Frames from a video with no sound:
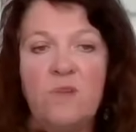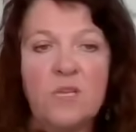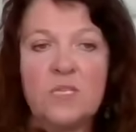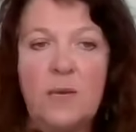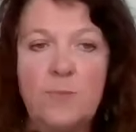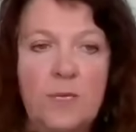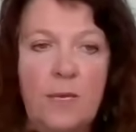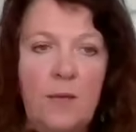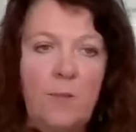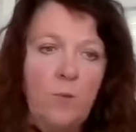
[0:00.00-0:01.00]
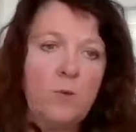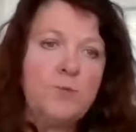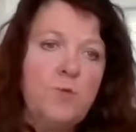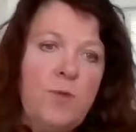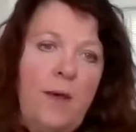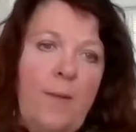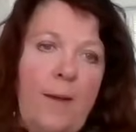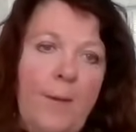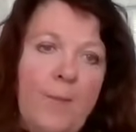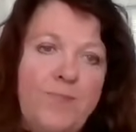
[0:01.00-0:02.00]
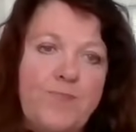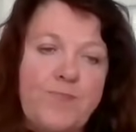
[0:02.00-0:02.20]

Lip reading: accepted it? I mean, what's all that about?